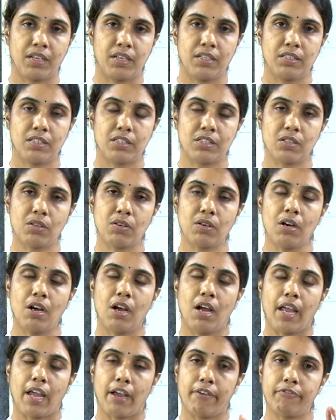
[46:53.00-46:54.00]
So
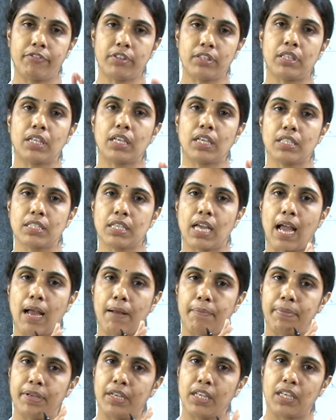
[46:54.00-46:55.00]
everything is
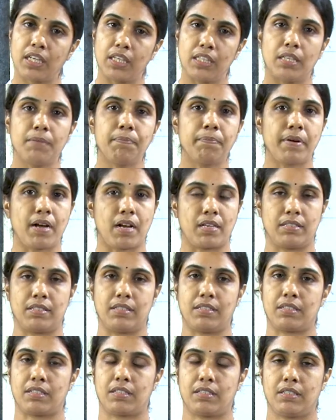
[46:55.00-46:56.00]
happening in the
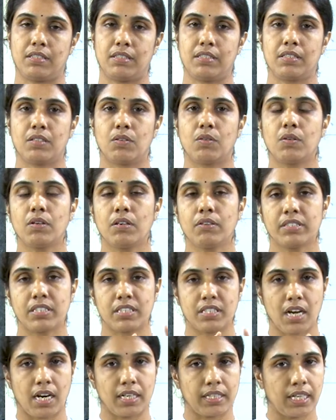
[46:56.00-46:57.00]
past. So
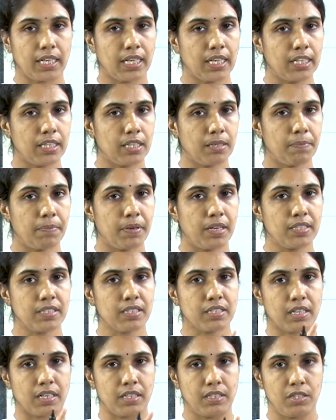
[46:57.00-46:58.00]
starting in the
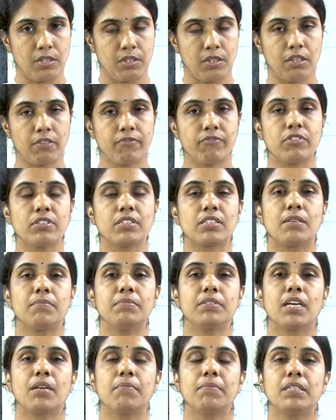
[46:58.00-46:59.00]
past, continuing for some
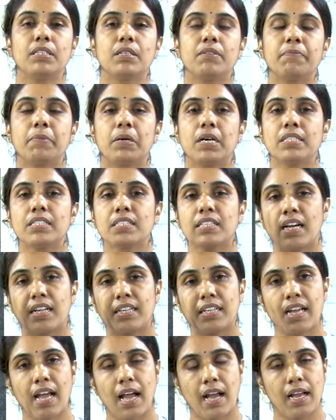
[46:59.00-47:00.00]
time in the past
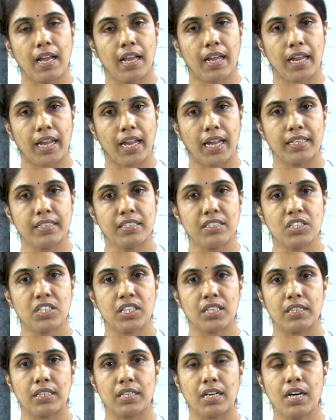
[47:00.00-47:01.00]
and end
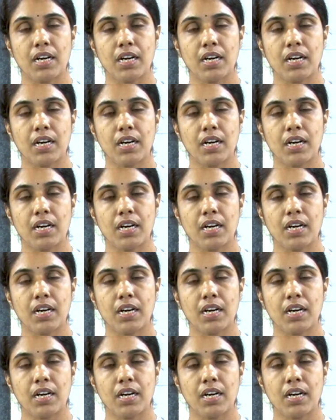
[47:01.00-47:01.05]
in the